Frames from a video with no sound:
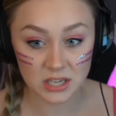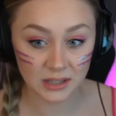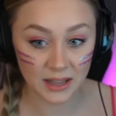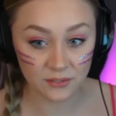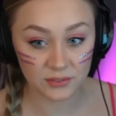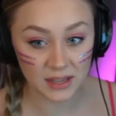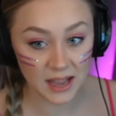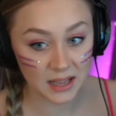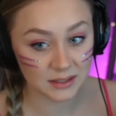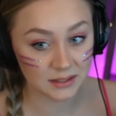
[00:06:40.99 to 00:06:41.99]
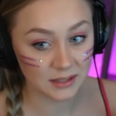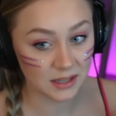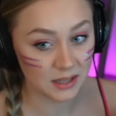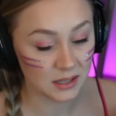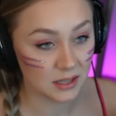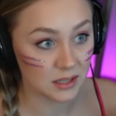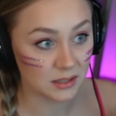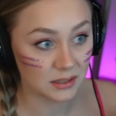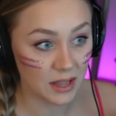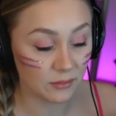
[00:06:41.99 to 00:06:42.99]
she left at uh,
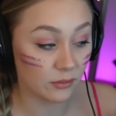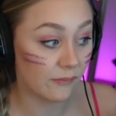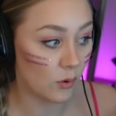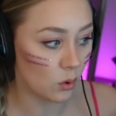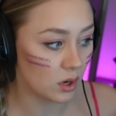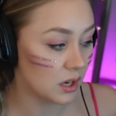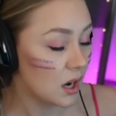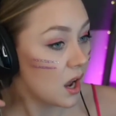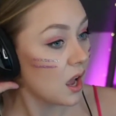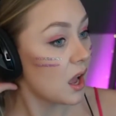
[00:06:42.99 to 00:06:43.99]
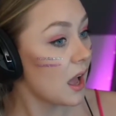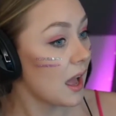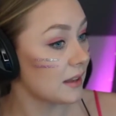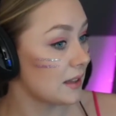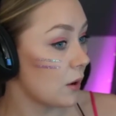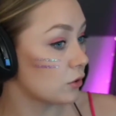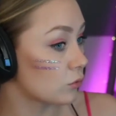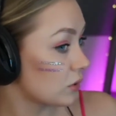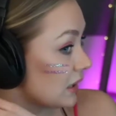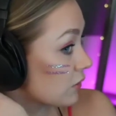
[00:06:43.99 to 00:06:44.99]
level four, and that was
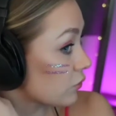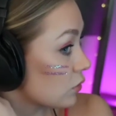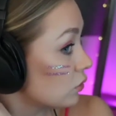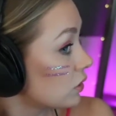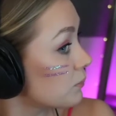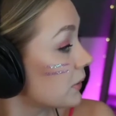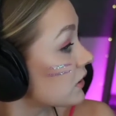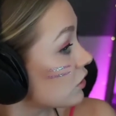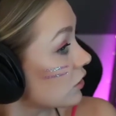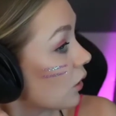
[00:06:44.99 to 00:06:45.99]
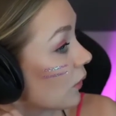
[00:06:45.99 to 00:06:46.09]
really rude, but you know